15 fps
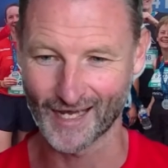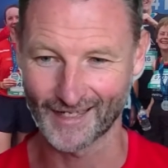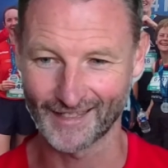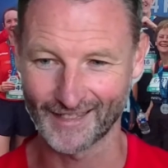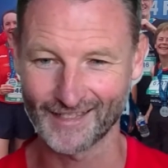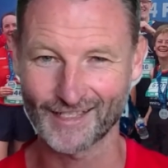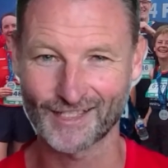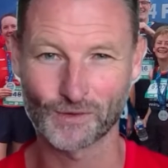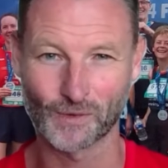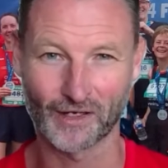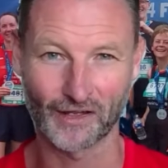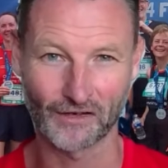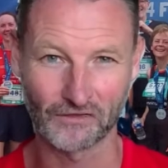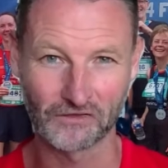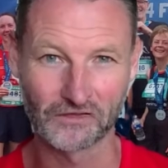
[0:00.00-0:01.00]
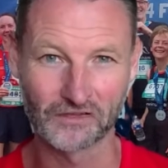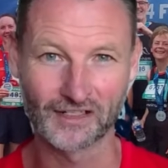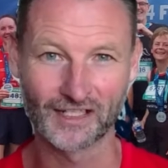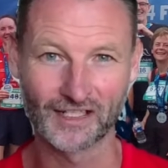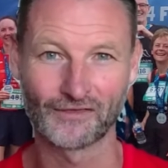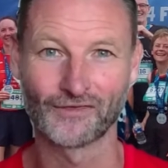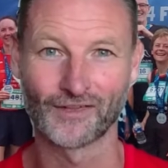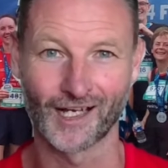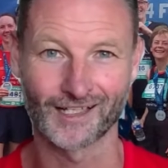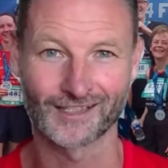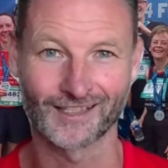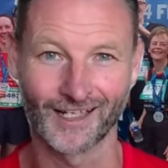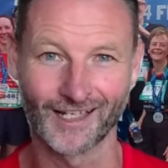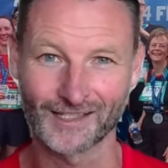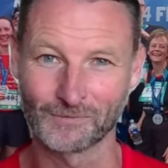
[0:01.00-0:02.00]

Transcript: unless you're one of the really fast guys,